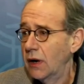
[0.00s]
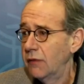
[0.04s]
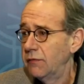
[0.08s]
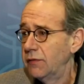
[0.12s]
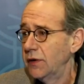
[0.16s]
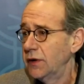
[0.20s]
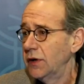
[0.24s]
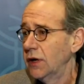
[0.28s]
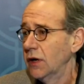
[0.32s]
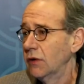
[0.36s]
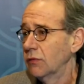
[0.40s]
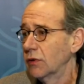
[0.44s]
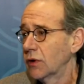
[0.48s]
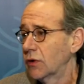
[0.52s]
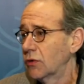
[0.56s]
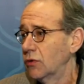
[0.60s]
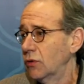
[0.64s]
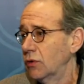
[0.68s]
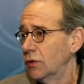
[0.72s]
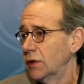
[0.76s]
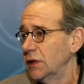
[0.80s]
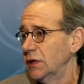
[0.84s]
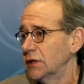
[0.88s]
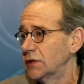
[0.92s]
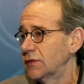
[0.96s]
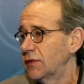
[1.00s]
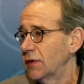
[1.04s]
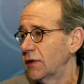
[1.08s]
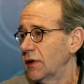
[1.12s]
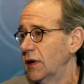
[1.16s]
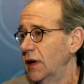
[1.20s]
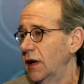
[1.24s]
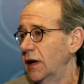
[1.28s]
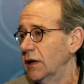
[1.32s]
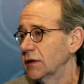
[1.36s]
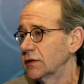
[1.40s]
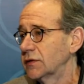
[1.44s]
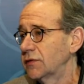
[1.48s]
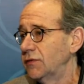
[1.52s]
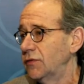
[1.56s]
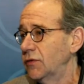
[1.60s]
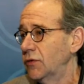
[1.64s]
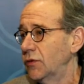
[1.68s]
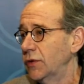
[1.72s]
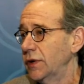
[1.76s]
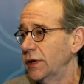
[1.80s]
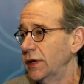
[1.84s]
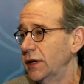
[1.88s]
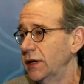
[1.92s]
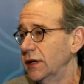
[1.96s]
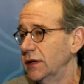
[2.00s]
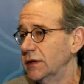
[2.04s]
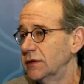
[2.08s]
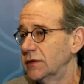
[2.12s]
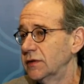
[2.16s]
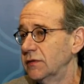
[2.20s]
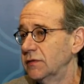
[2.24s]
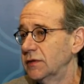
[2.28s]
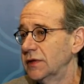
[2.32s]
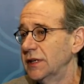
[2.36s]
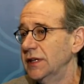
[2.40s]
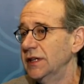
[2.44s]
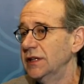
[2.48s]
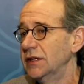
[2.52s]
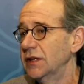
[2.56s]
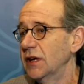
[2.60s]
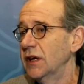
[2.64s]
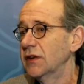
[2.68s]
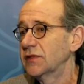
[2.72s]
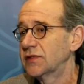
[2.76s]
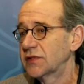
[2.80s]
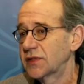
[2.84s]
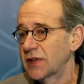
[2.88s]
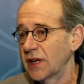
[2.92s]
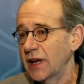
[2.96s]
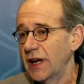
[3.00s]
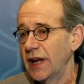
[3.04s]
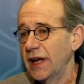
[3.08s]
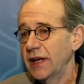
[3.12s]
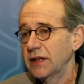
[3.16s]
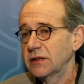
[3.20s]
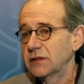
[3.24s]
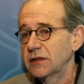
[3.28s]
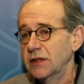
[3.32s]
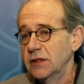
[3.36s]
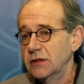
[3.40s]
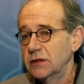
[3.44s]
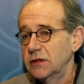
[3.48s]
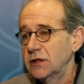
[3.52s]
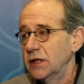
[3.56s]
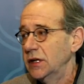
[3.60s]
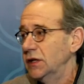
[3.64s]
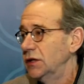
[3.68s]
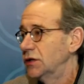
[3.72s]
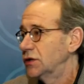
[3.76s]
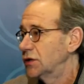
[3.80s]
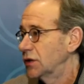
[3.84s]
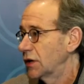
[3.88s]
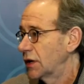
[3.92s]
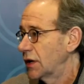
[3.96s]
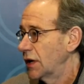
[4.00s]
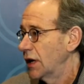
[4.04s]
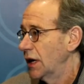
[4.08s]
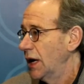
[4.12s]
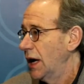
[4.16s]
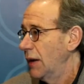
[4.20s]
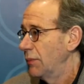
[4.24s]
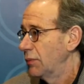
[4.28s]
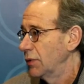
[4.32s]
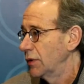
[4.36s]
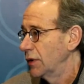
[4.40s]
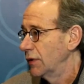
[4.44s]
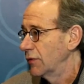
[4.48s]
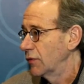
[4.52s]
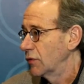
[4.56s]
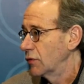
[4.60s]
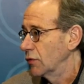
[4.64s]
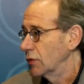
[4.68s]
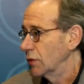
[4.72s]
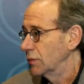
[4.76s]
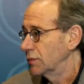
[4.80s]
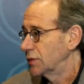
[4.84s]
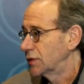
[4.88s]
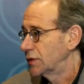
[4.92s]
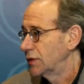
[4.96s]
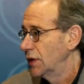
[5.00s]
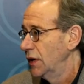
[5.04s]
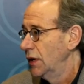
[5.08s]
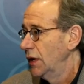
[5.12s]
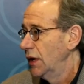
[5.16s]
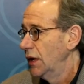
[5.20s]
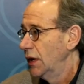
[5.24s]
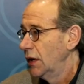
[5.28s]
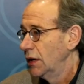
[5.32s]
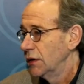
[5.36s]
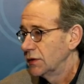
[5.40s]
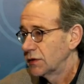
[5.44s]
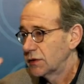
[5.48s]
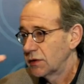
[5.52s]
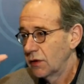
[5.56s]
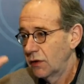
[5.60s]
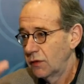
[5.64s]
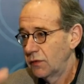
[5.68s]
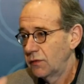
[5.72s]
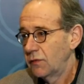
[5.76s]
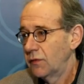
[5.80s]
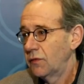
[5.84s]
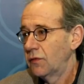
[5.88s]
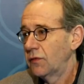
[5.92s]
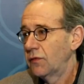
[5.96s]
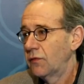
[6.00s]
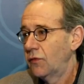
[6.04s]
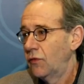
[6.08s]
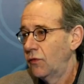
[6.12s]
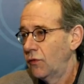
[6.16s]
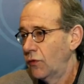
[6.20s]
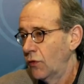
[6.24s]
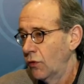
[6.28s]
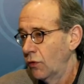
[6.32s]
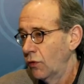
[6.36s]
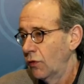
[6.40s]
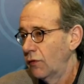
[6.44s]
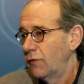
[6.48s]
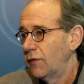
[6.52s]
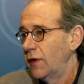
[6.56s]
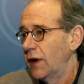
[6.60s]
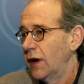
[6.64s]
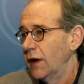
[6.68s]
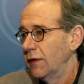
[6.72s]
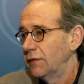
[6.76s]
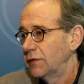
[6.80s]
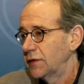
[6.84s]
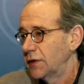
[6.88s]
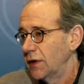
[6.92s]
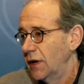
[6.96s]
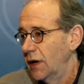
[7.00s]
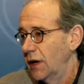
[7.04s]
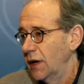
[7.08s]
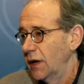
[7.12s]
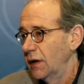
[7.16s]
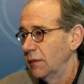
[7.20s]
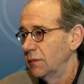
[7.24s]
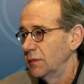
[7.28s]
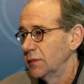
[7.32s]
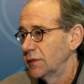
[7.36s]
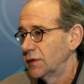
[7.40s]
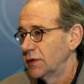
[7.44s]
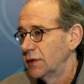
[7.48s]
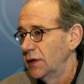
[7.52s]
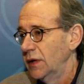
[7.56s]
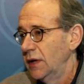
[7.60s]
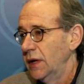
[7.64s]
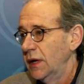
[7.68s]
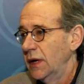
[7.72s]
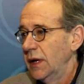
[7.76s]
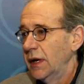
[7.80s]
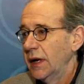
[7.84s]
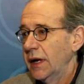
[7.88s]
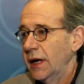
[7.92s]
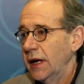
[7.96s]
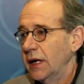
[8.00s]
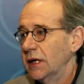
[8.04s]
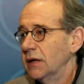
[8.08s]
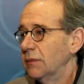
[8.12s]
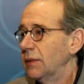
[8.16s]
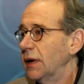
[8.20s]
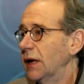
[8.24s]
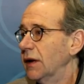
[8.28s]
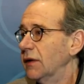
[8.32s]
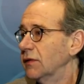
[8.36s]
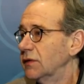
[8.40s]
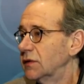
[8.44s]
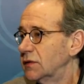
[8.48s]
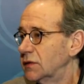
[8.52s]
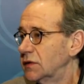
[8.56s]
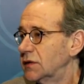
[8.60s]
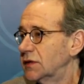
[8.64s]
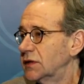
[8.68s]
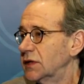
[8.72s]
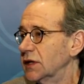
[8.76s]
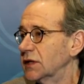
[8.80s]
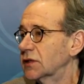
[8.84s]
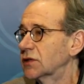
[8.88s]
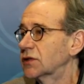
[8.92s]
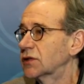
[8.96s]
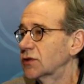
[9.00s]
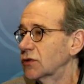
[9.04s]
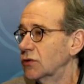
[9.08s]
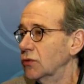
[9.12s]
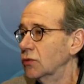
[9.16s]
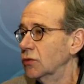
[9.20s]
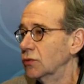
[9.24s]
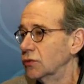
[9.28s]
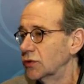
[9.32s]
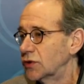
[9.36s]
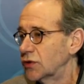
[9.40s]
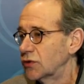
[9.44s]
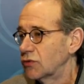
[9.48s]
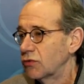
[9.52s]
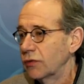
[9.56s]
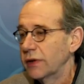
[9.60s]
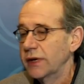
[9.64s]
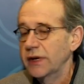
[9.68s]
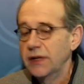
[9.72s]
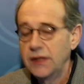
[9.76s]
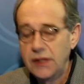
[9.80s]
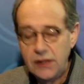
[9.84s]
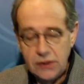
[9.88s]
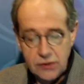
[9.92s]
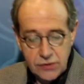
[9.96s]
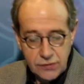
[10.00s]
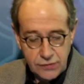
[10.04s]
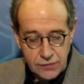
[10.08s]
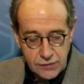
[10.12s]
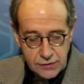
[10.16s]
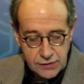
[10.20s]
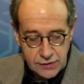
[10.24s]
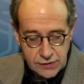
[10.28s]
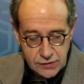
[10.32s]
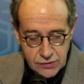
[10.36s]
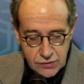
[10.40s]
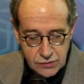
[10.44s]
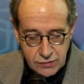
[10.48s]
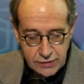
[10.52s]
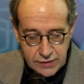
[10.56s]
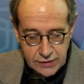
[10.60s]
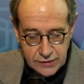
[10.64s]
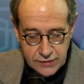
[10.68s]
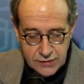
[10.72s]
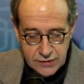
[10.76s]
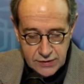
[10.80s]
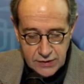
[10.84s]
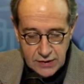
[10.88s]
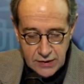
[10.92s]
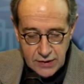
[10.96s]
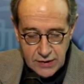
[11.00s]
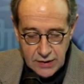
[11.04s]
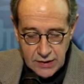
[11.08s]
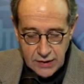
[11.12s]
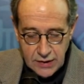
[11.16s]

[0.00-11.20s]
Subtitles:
video recordings for the last 4 years of selected teacher collaborative groups. So four or five times in about six schools, three in each of the districts.